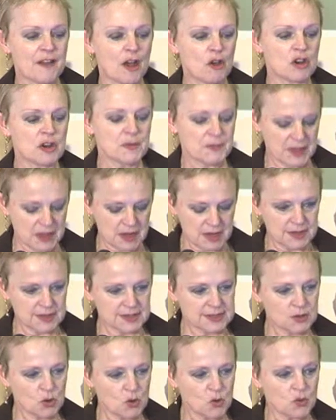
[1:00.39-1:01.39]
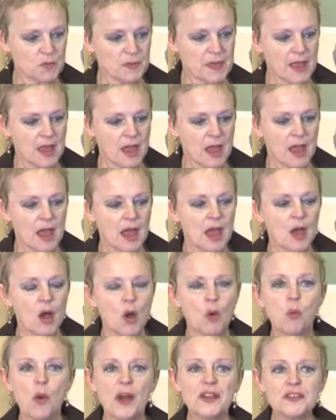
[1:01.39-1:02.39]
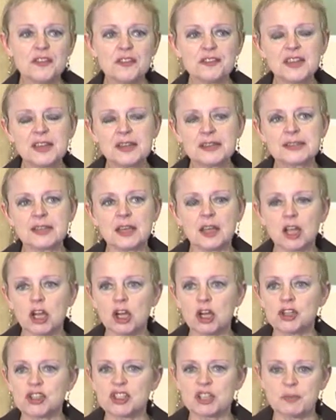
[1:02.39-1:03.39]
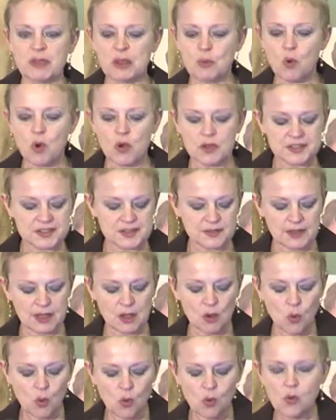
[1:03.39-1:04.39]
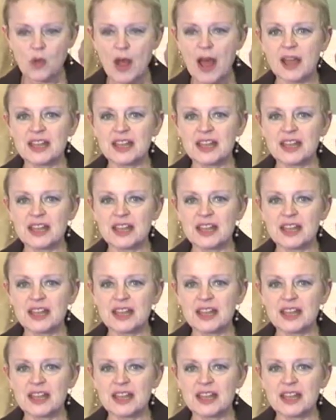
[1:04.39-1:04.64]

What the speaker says: hour. So one of the things that occurred to me was the whole